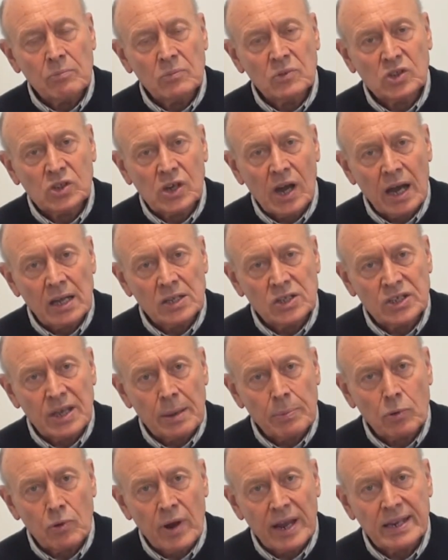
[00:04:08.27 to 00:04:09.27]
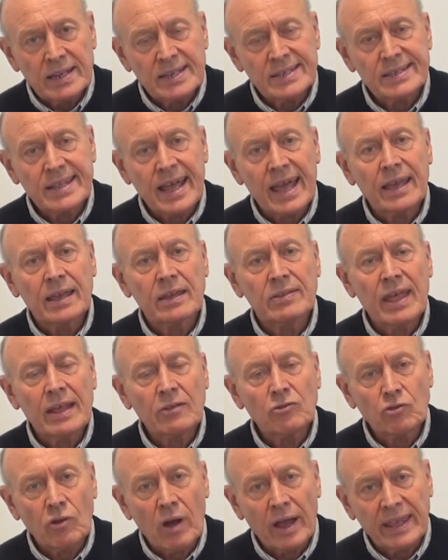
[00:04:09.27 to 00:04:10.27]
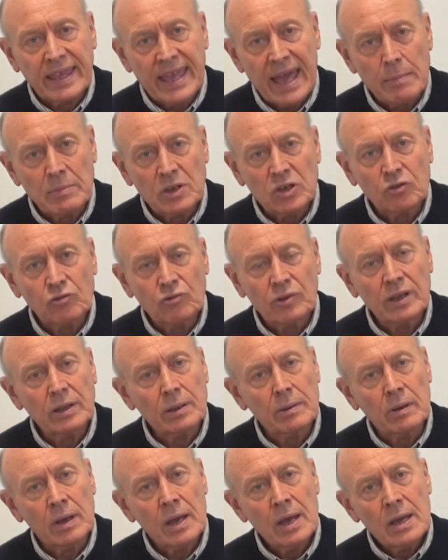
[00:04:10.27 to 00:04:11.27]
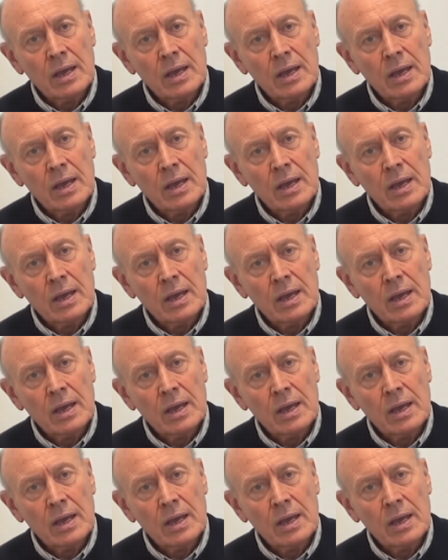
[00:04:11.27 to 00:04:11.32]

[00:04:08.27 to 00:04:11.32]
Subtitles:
charge-separated state can then drive chemistry to